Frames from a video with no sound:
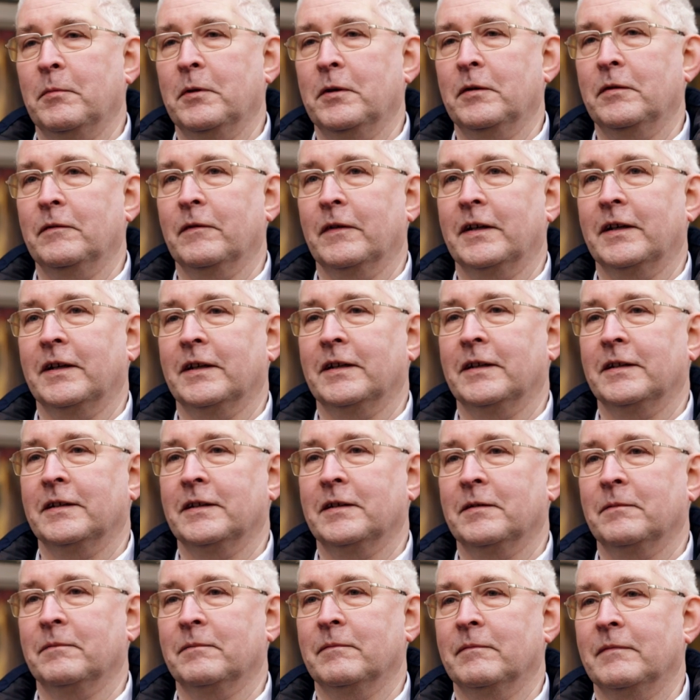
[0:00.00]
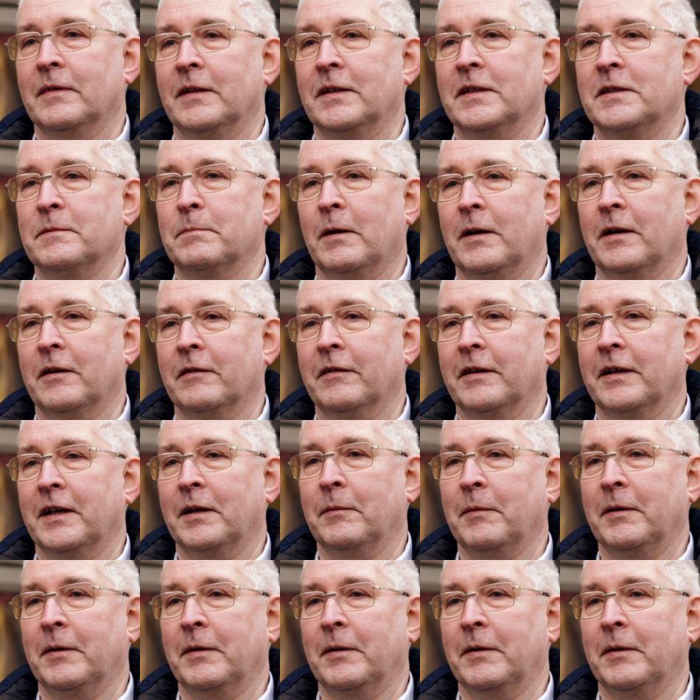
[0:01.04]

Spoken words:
moving and inspiring.